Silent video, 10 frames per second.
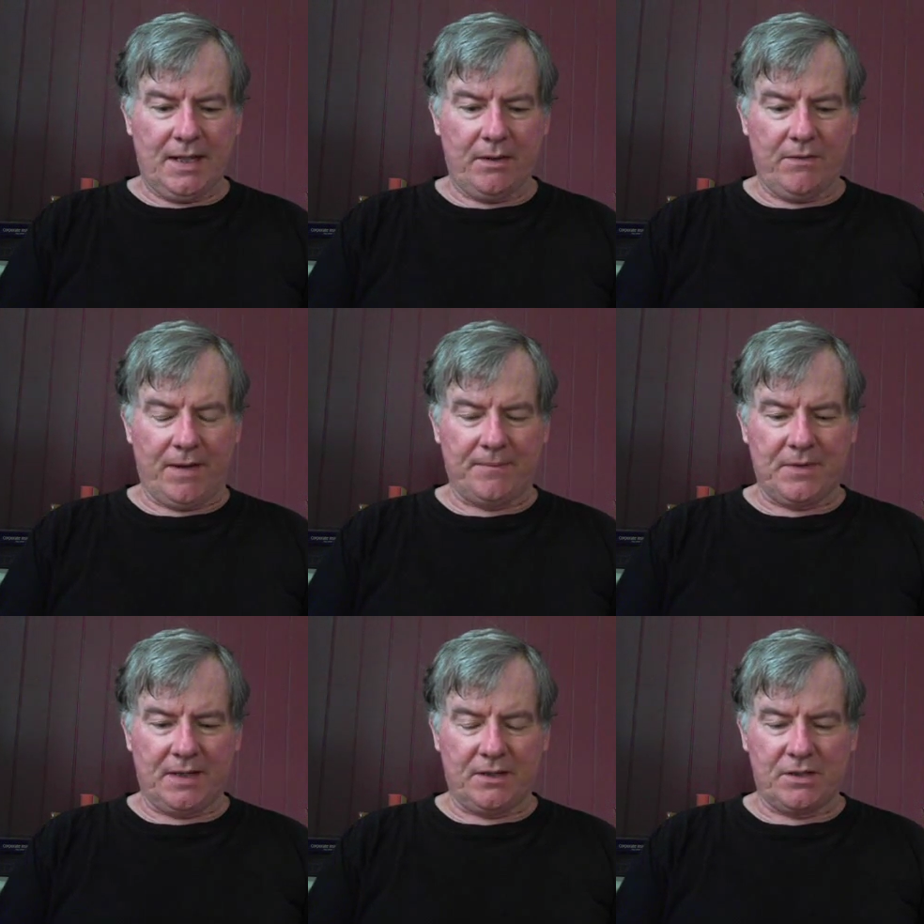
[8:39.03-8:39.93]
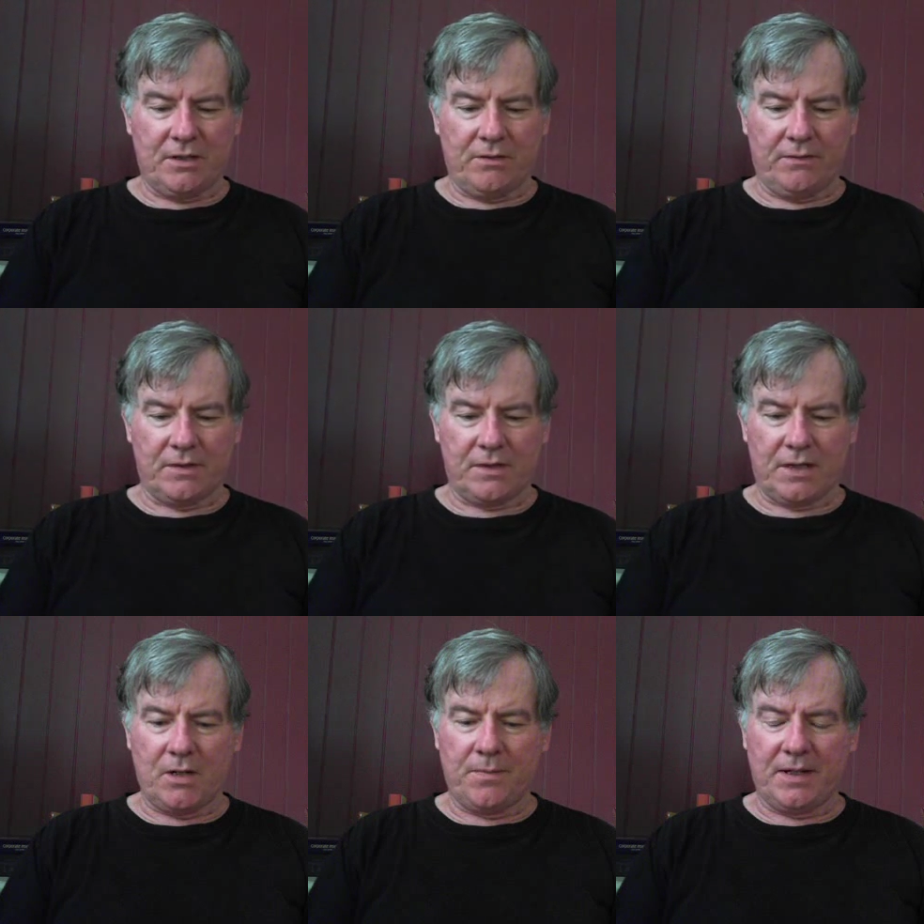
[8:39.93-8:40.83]
However, in considering the
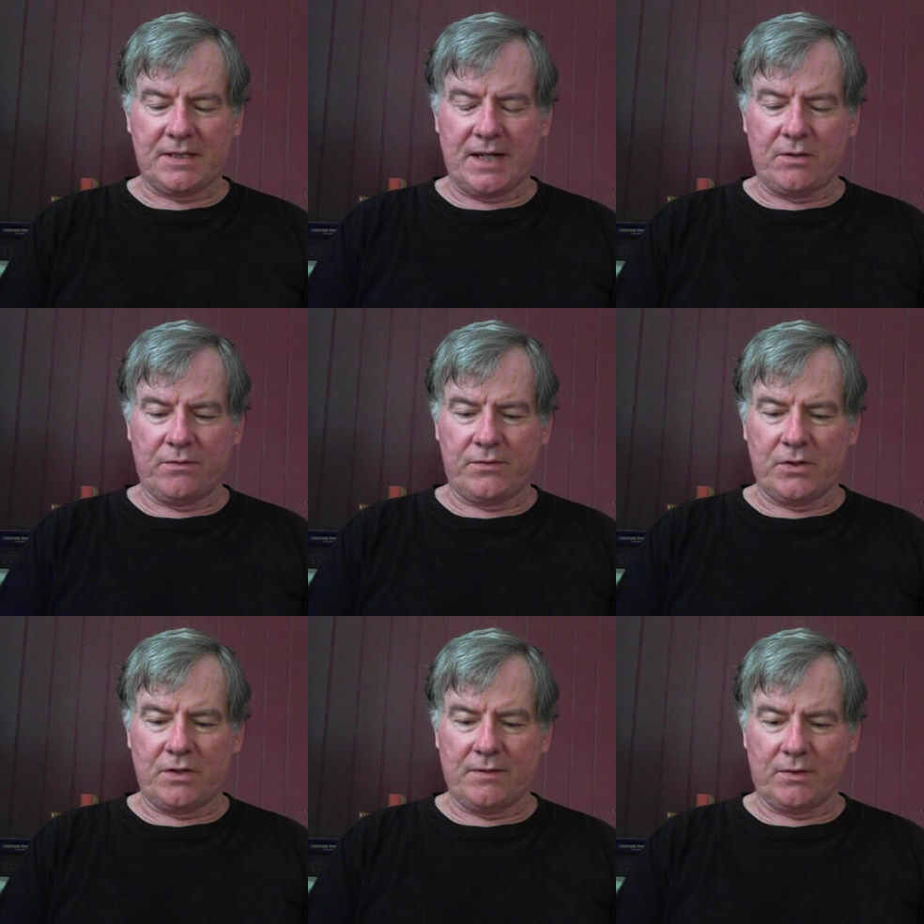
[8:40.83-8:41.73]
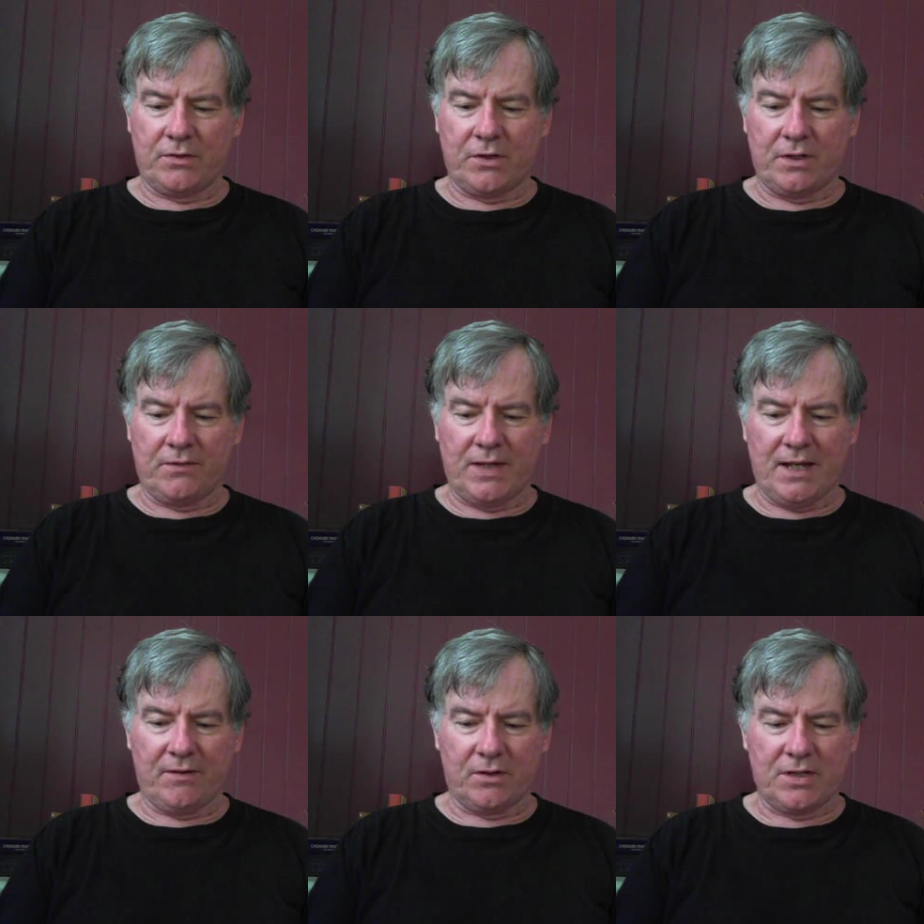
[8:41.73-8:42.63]
scope, extent of duty of
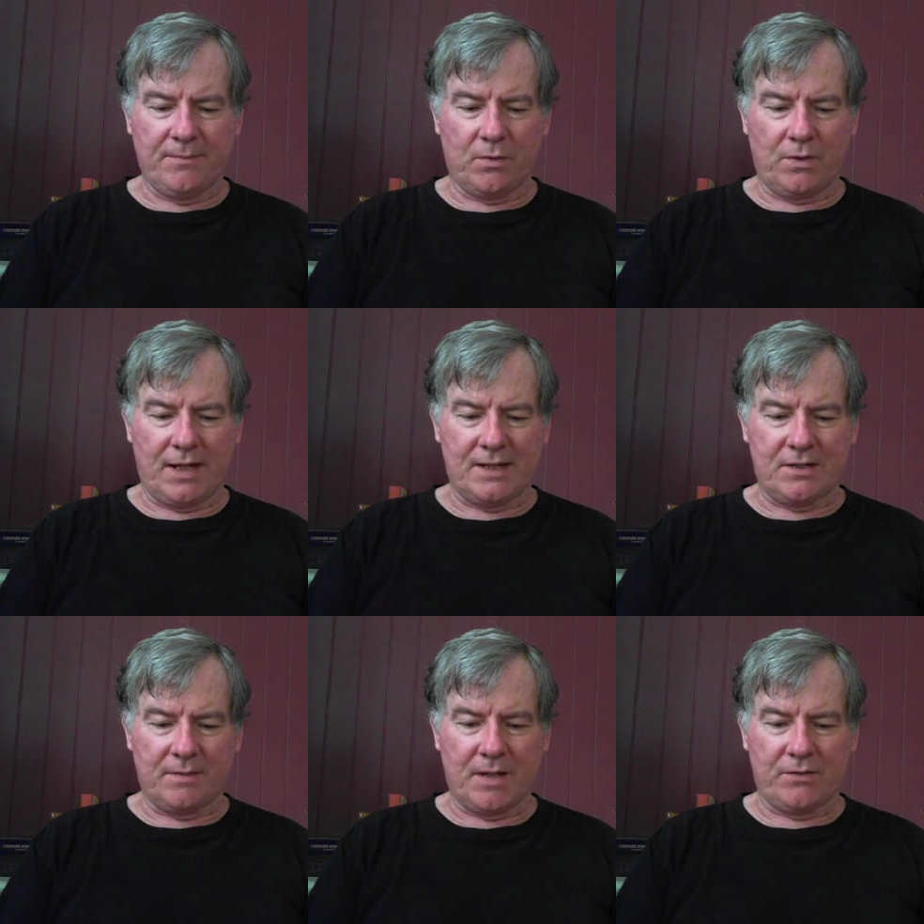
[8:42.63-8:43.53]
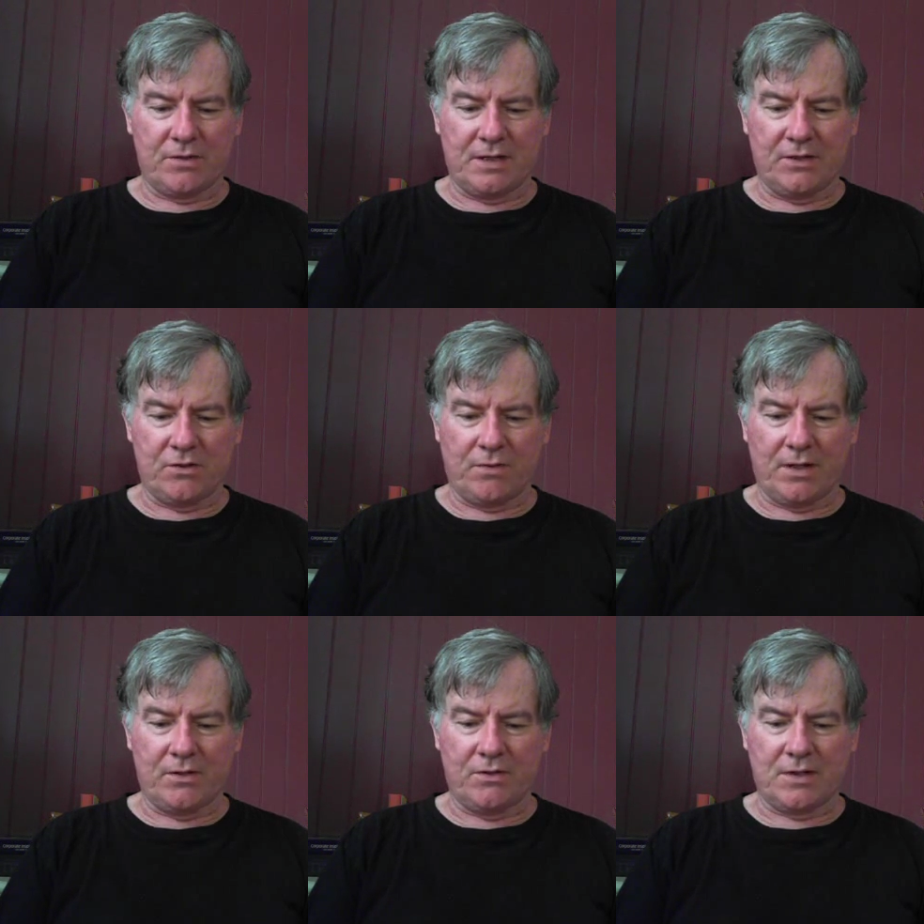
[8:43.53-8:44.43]
care in a simple case, the motorist and injured
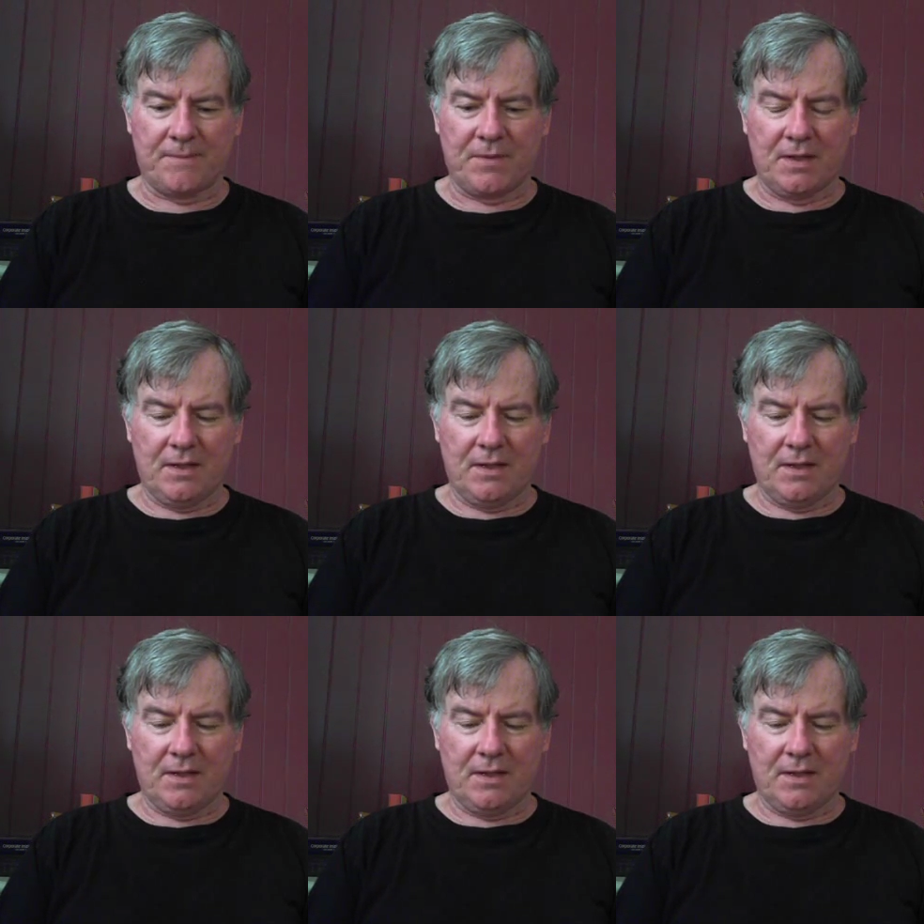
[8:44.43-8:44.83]
road user,